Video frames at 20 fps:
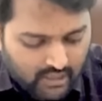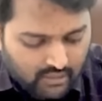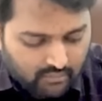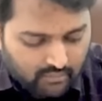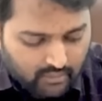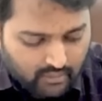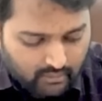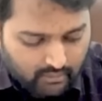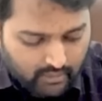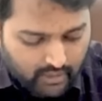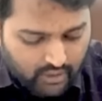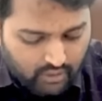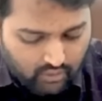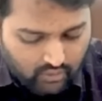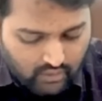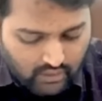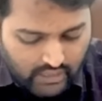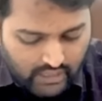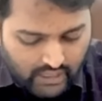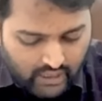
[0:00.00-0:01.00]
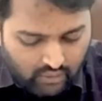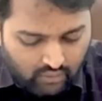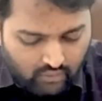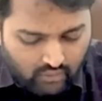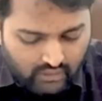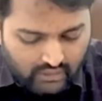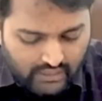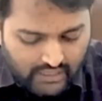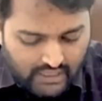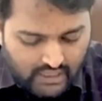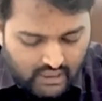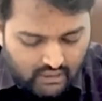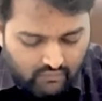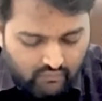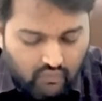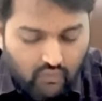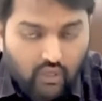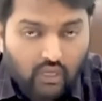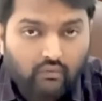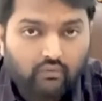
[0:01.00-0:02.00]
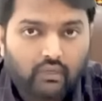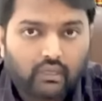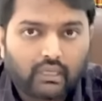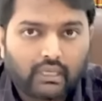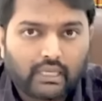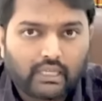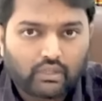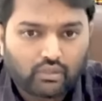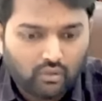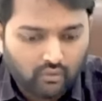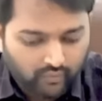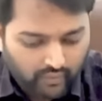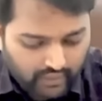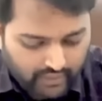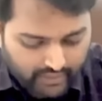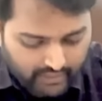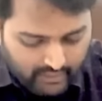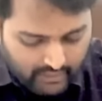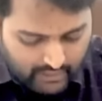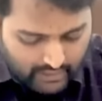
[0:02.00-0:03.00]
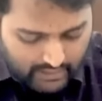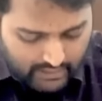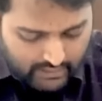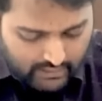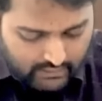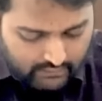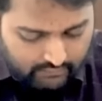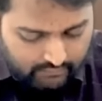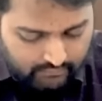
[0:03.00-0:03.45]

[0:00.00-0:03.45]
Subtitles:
a perpetual annual cash inflow after tax of 8 lakhs.